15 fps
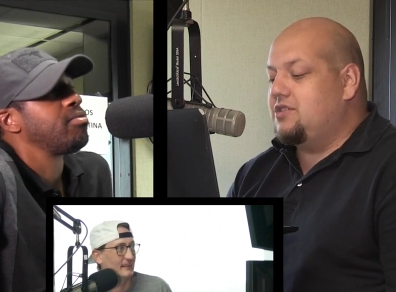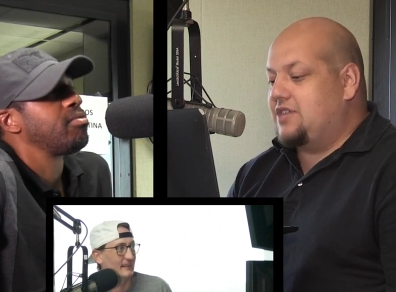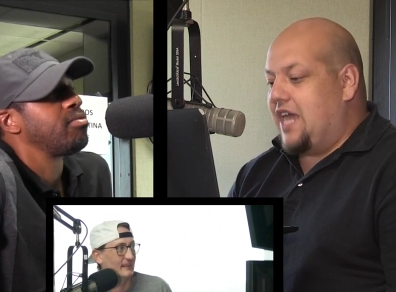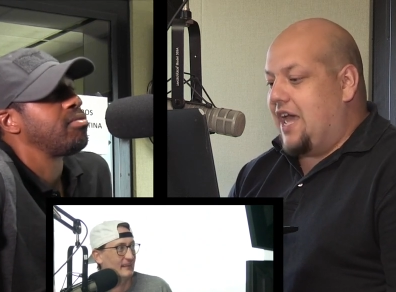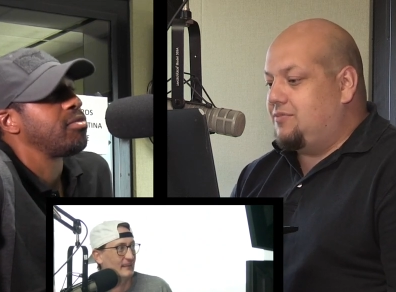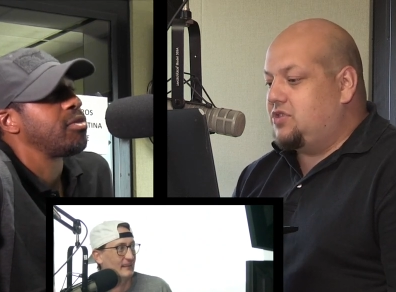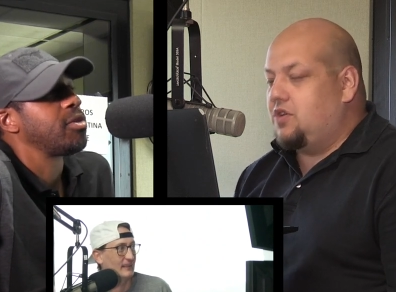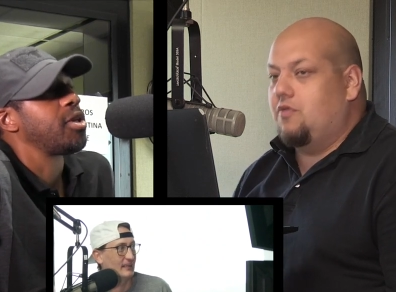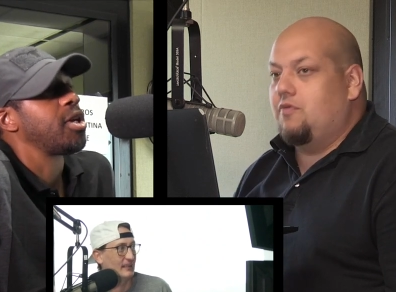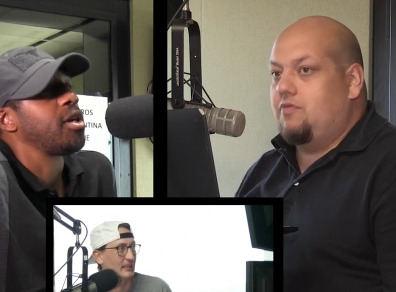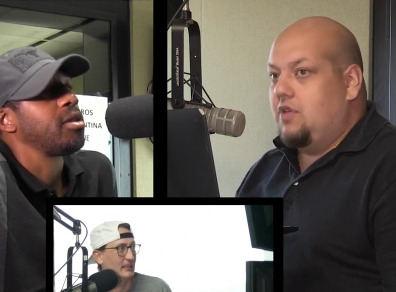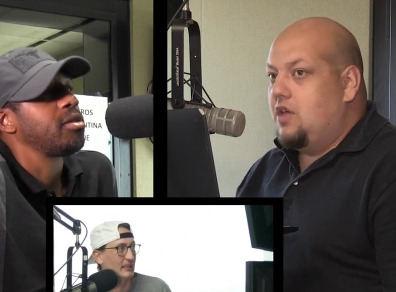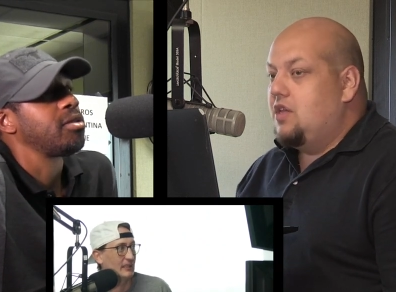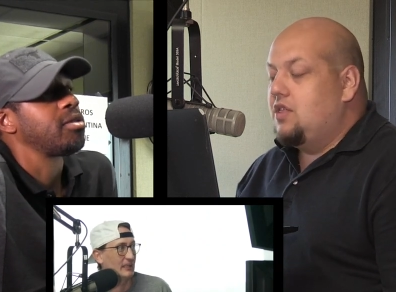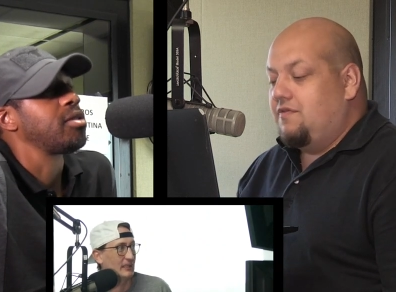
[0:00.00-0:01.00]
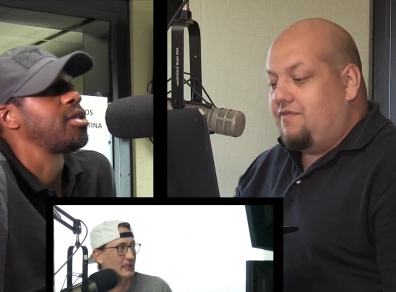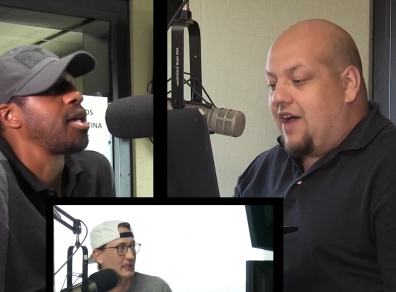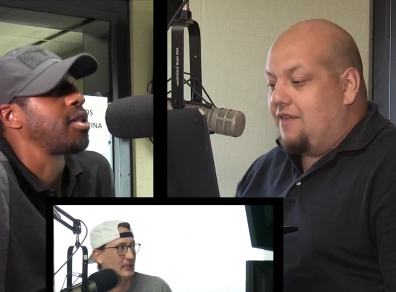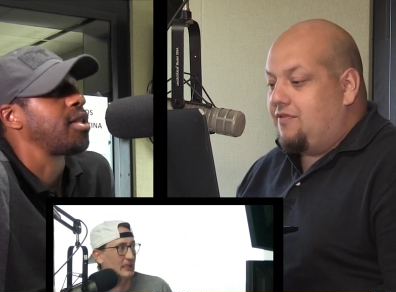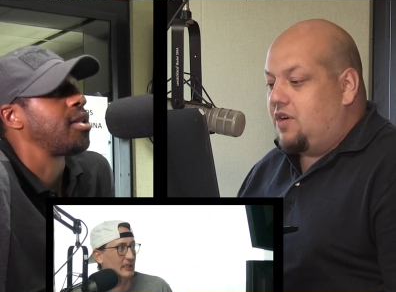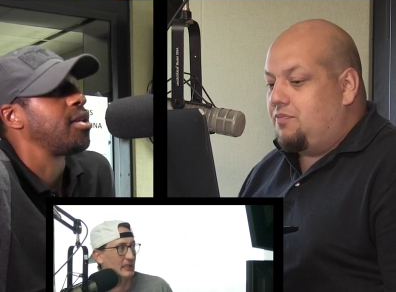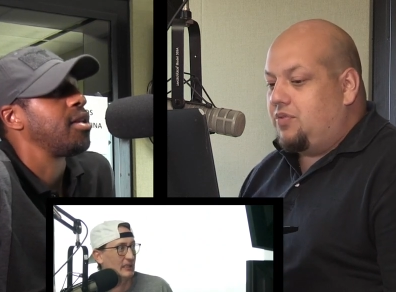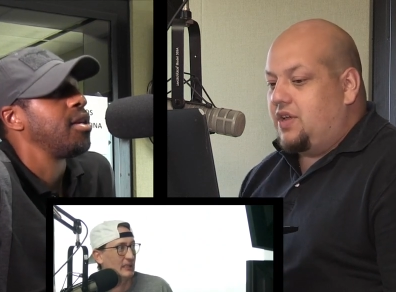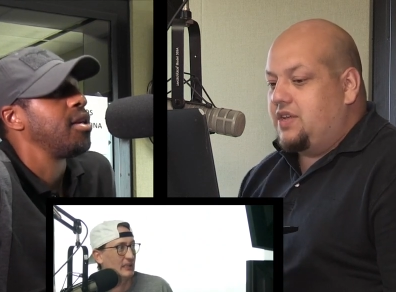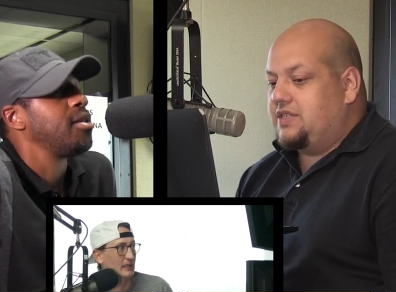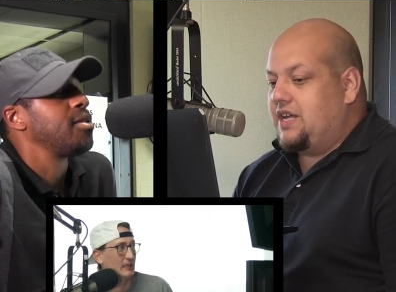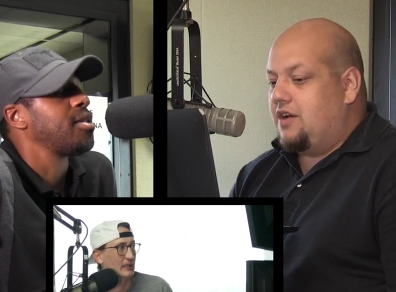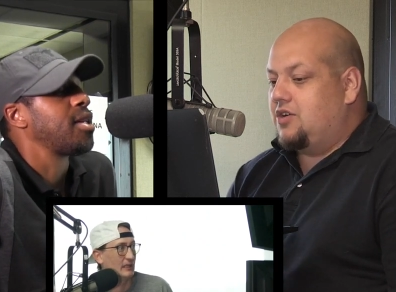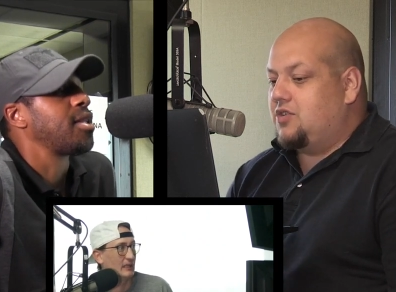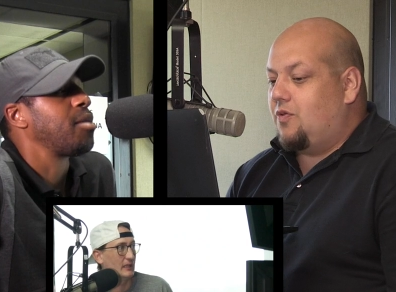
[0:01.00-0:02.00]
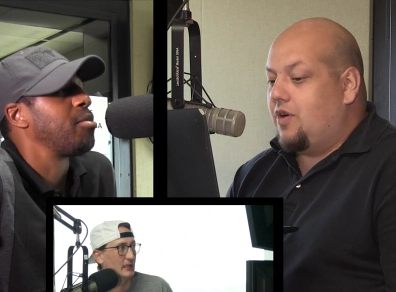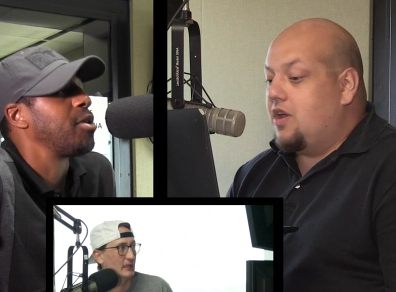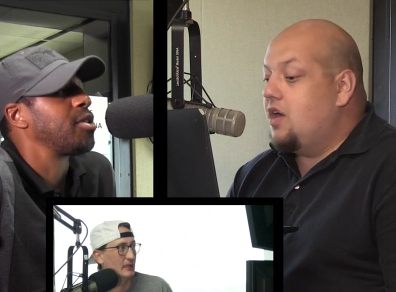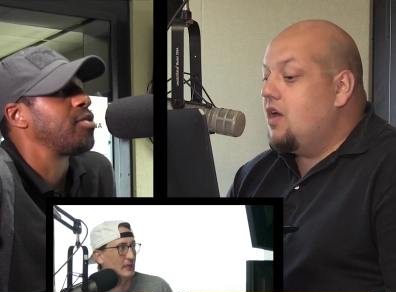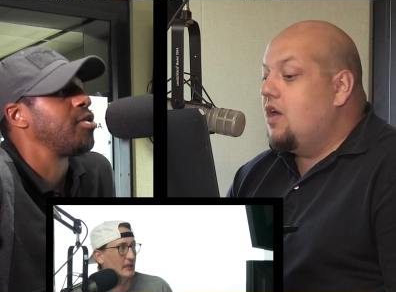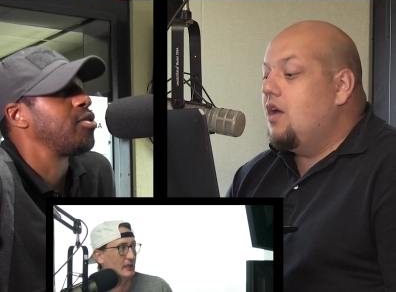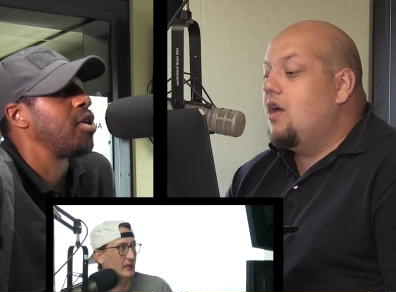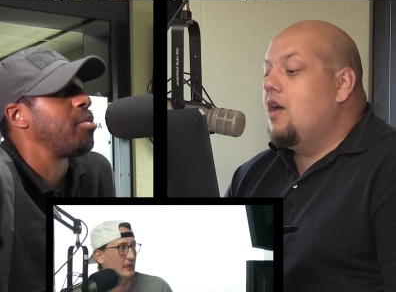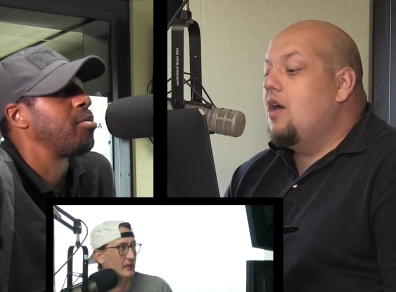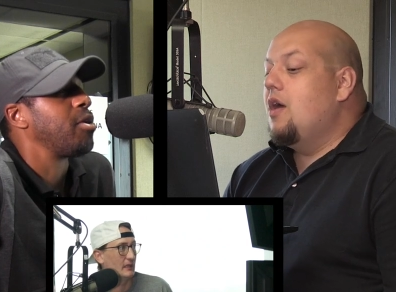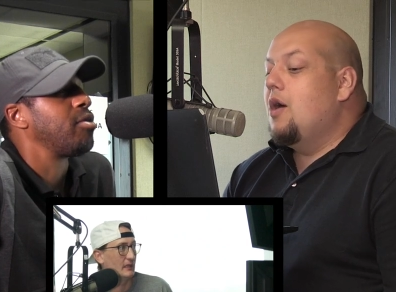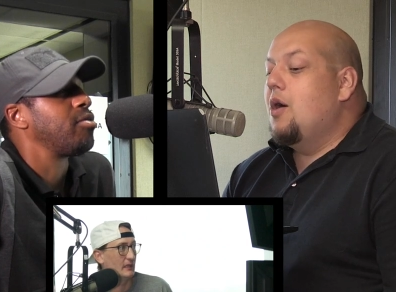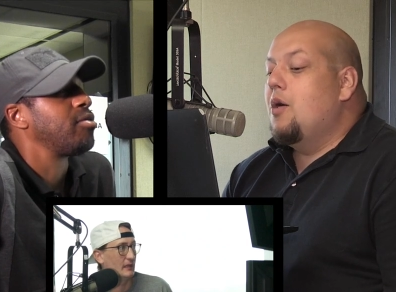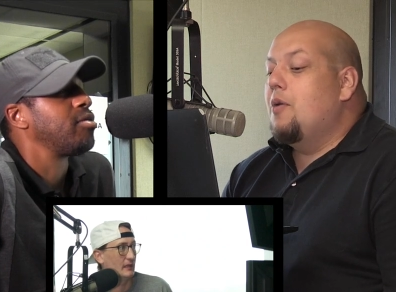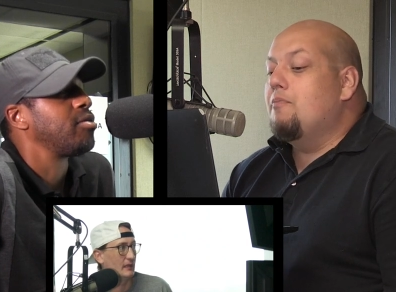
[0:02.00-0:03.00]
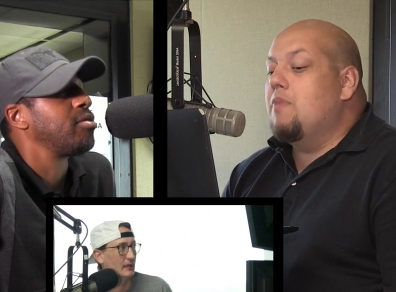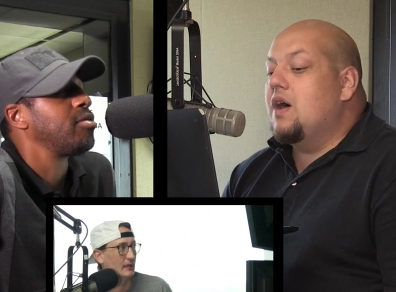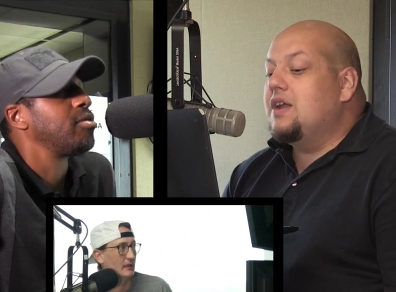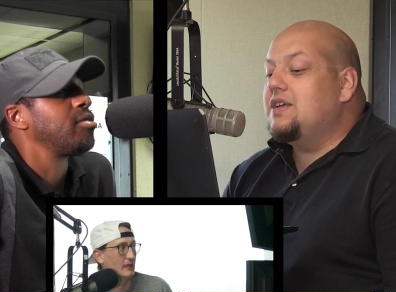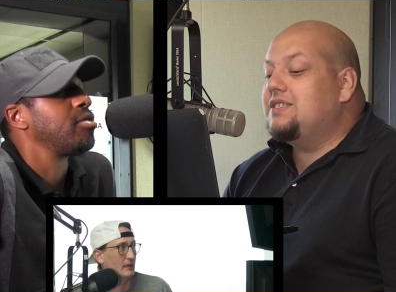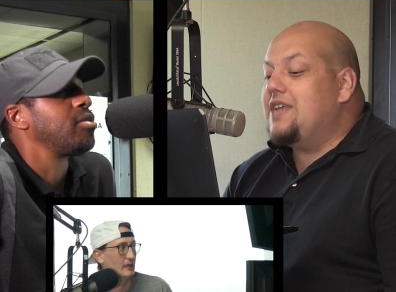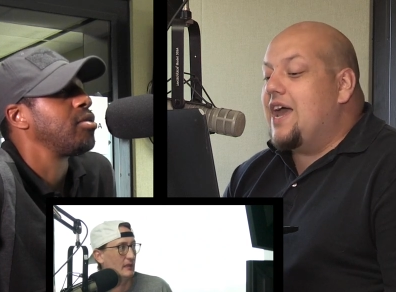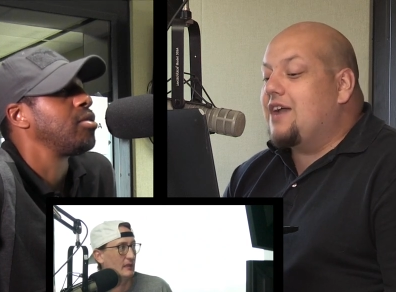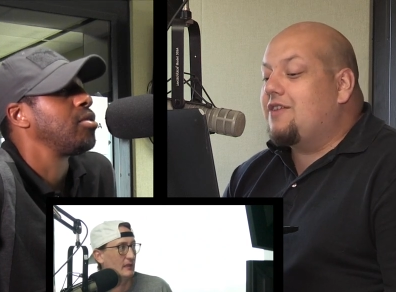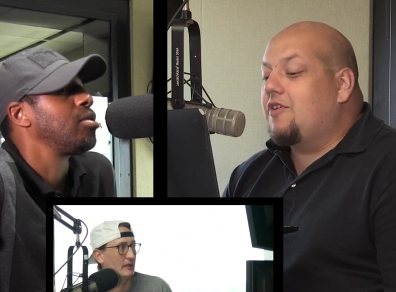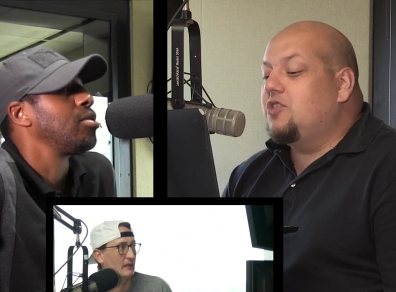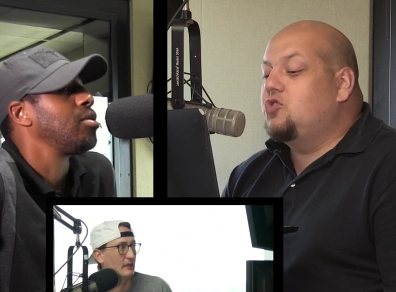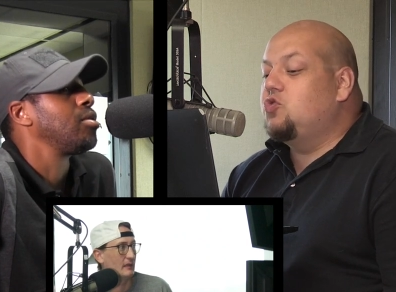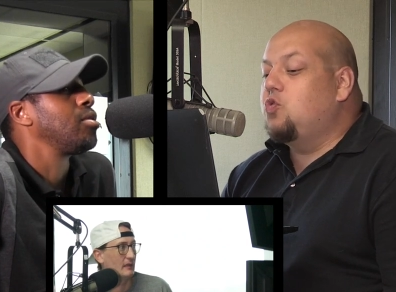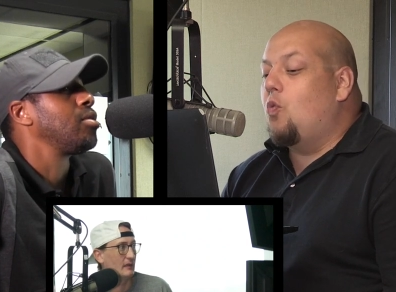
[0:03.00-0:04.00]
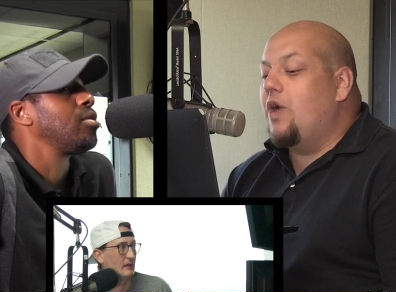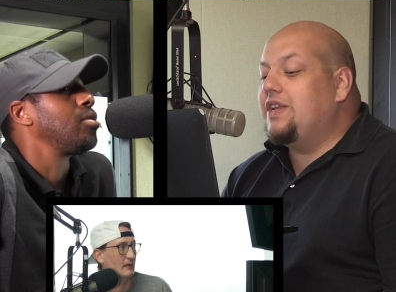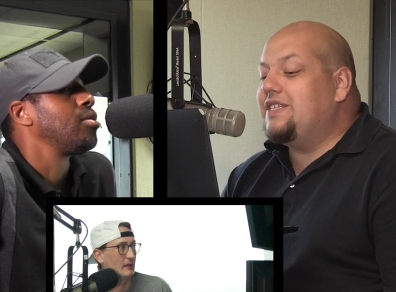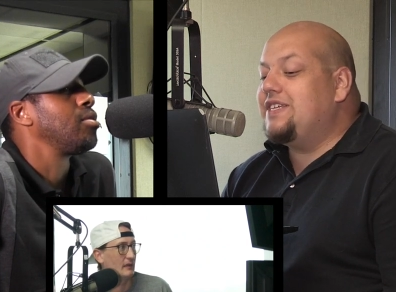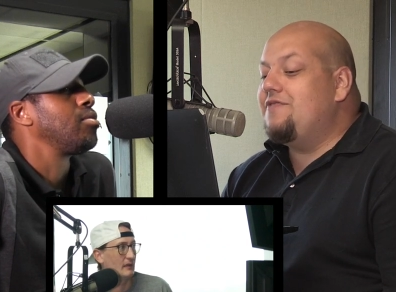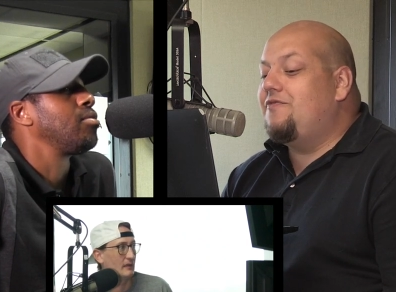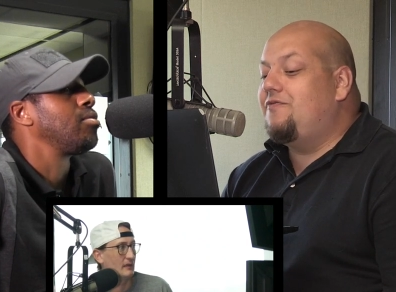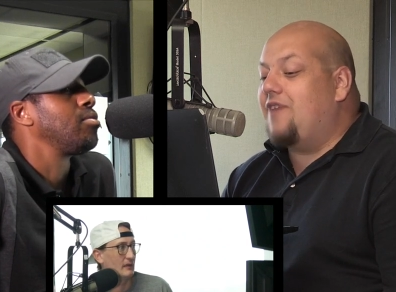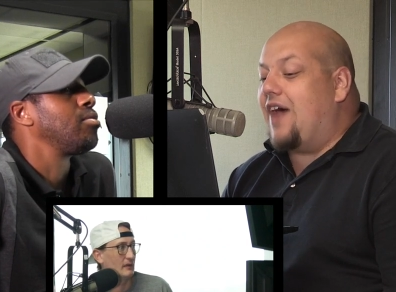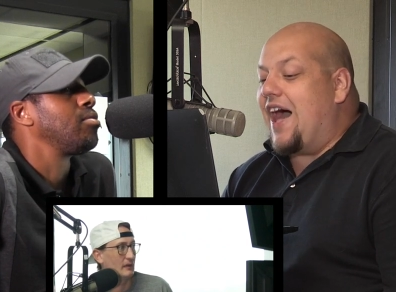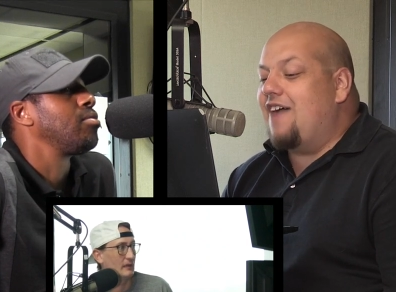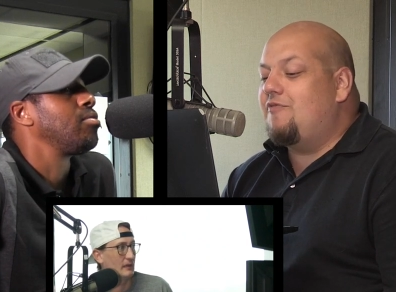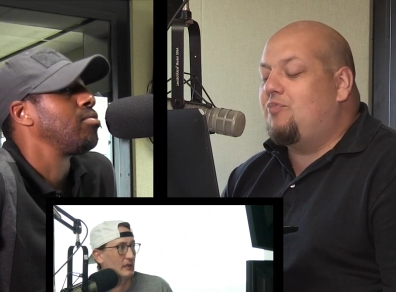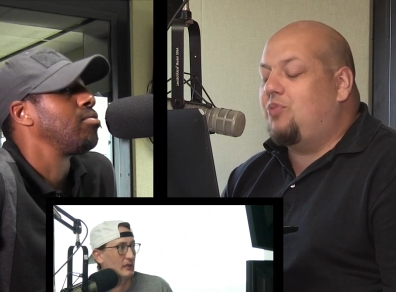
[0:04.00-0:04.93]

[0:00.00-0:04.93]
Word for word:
Speaker 1: snaps, so okay. 500 plus territory. Not much of a drop off. But a staggering 25